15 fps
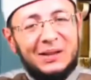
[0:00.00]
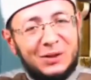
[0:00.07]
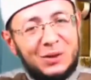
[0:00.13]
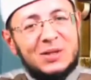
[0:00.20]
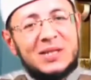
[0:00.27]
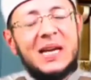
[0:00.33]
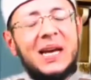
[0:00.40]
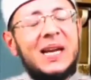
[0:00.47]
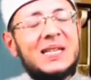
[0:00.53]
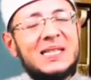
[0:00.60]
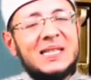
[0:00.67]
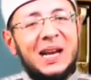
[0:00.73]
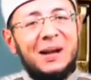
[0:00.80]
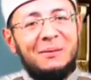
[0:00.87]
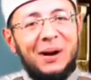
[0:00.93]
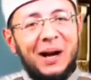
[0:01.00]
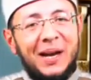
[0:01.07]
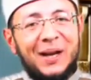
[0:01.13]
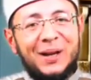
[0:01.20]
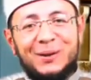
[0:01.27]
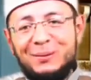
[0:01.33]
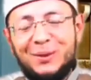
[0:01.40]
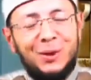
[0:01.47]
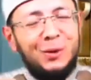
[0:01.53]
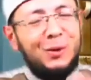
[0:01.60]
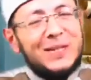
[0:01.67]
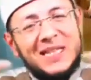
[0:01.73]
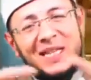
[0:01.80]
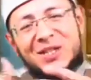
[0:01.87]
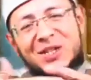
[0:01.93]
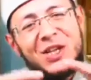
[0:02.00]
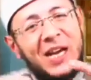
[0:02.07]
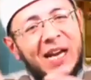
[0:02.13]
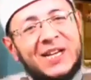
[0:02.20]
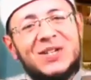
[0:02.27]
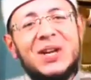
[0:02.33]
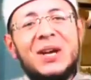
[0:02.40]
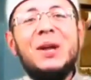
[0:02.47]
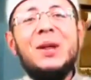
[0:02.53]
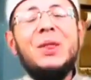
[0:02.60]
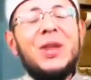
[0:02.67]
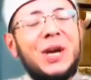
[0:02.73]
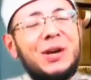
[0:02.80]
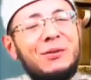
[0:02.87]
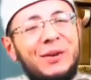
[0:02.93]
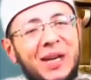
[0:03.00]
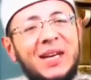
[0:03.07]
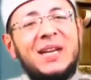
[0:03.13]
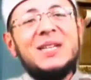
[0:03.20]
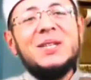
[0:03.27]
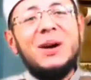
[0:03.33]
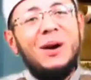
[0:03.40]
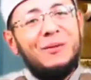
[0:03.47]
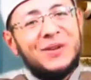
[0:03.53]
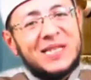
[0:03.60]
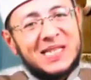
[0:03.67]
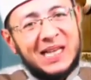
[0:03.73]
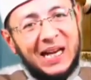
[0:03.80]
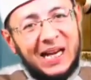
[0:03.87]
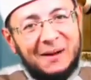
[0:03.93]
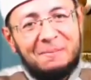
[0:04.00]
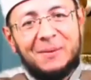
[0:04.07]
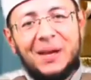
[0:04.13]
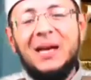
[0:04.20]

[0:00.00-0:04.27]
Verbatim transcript: to say Assalamu alaikum, to exchange the greetings of Assalam,